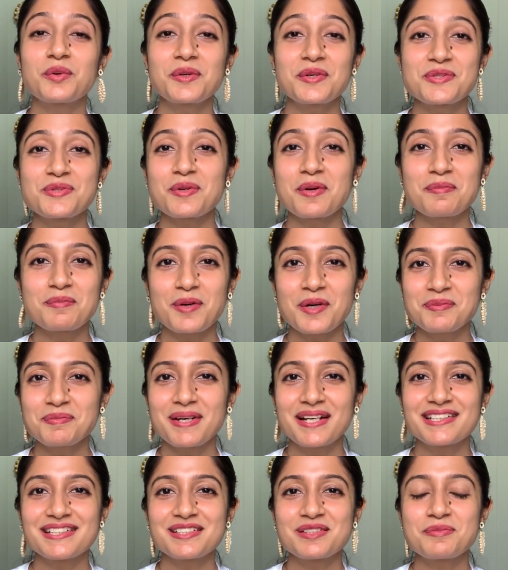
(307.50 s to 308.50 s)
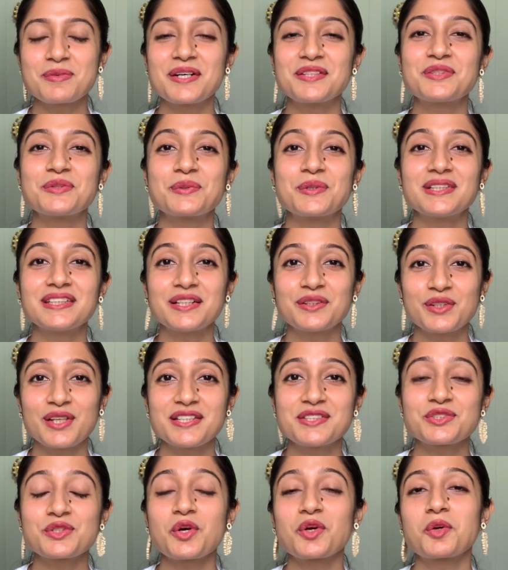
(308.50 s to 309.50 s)
Okay, so about party ki baat ho gayi, now
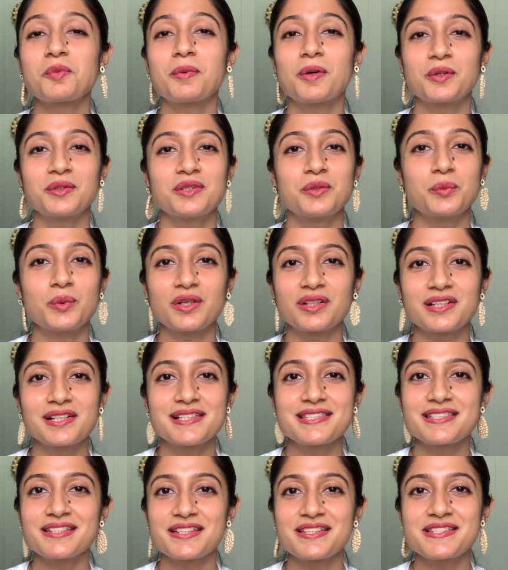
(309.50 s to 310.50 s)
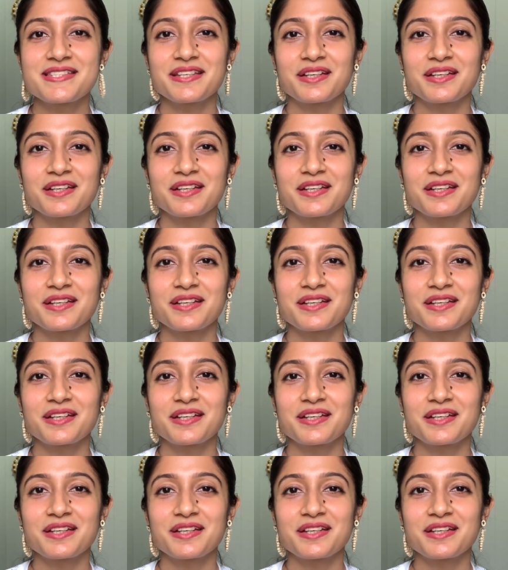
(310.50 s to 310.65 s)
let's talk about the work culture in